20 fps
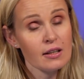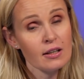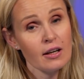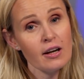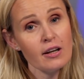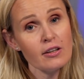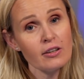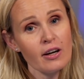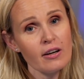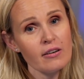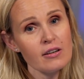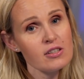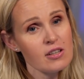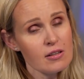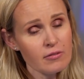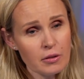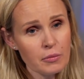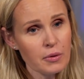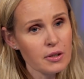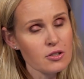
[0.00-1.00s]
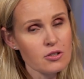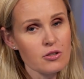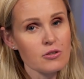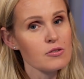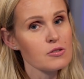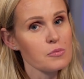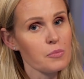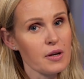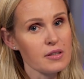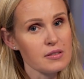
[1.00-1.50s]
And I encourage everyone to
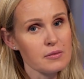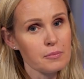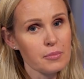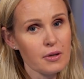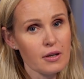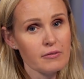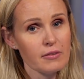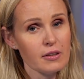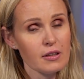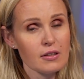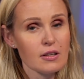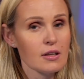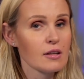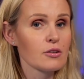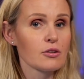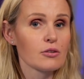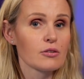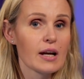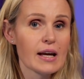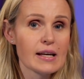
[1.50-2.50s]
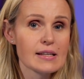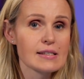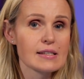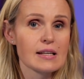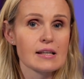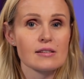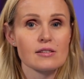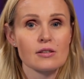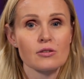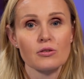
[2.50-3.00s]
use present perfect in your
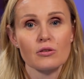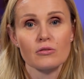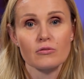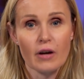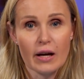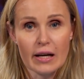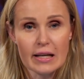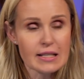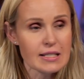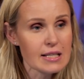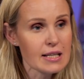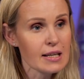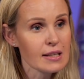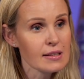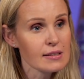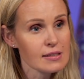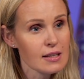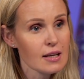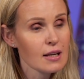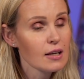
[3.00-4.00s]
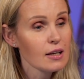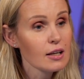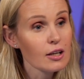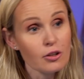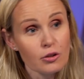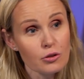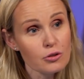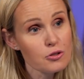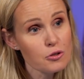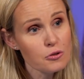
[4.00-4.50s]
essays, in your writings,
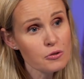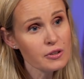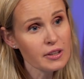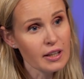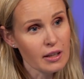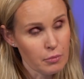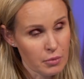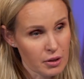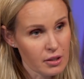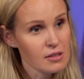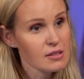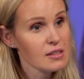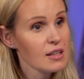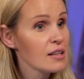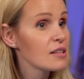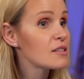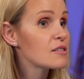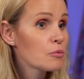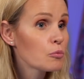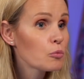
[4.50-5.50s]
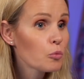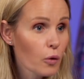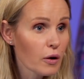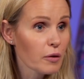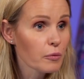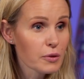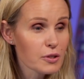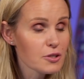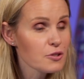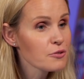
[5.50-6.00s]
in your talking, because that's
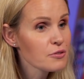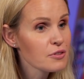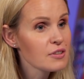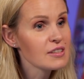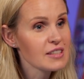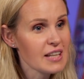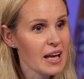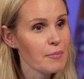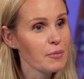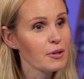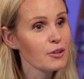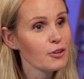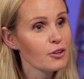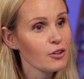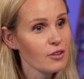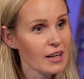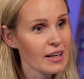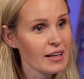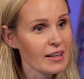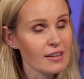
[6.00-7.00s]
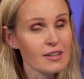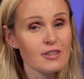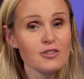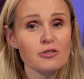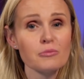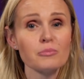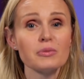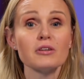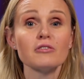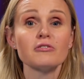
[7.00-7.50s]
what we do the same in Ukrainian.
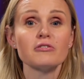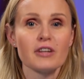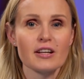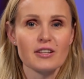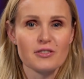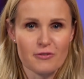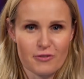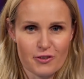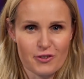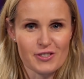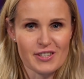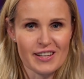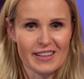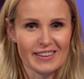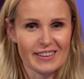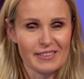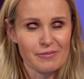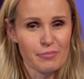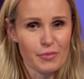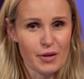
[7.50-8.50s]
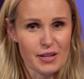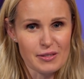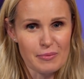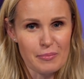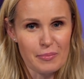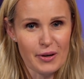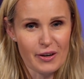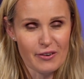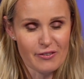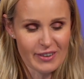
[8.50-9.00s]
Don't be afraid of using
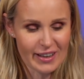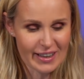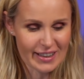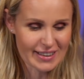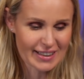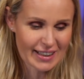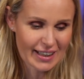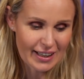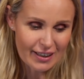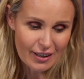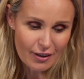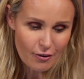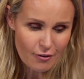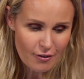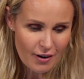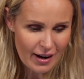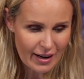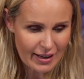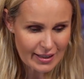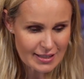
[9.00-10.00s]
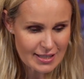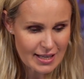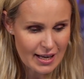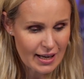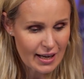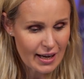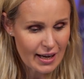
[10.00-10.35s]
present perfect. Right.